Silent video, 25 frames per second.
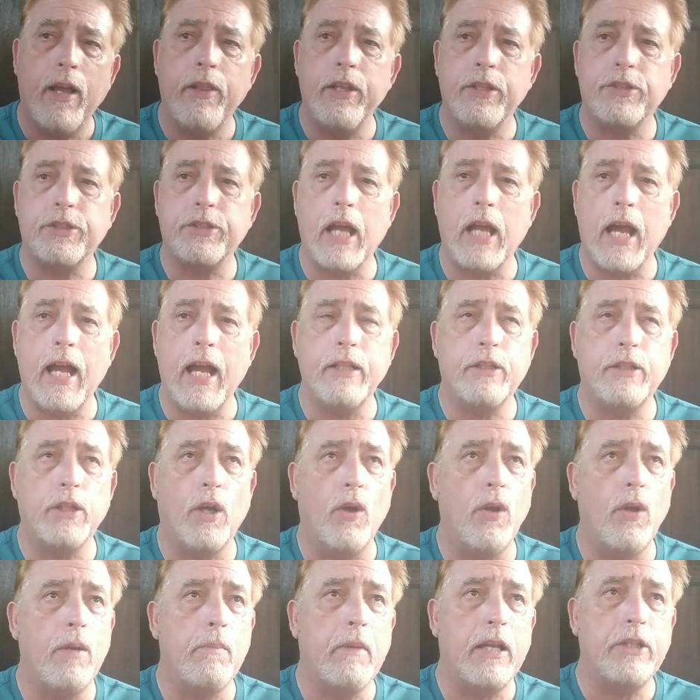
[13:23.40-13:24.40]
this guy, I
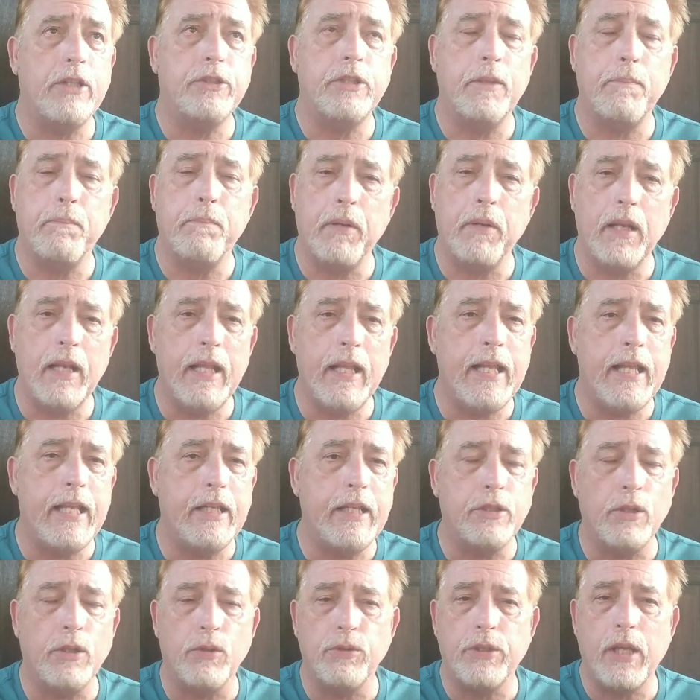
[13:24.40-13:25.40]
told him, I said,
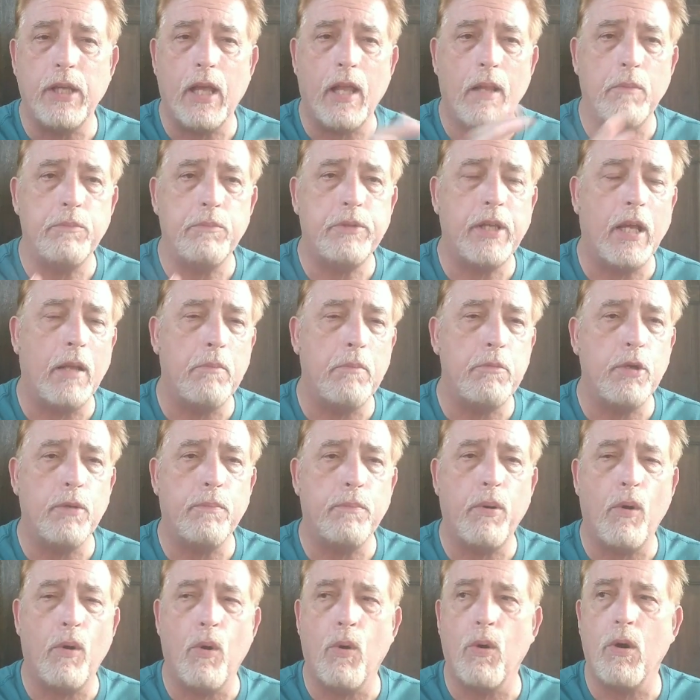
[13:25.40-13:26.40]
"Please don't tell him
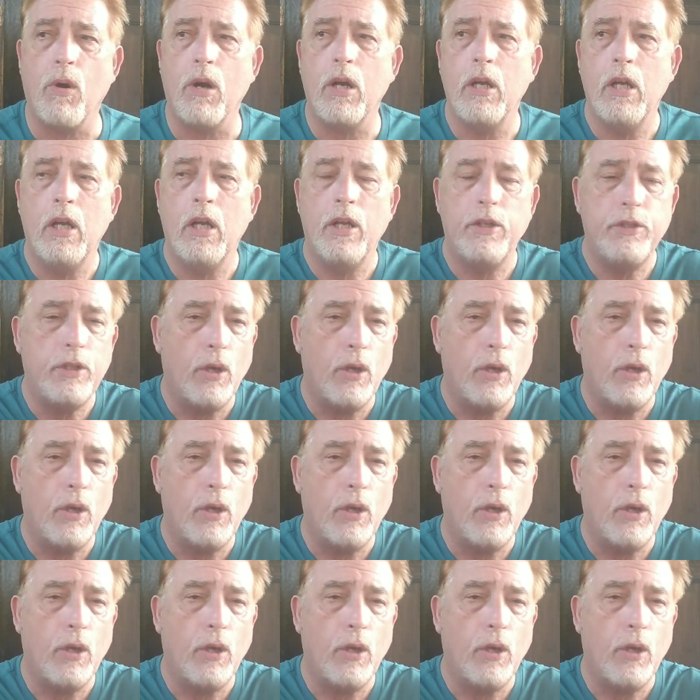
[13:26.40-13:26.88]
you're poor.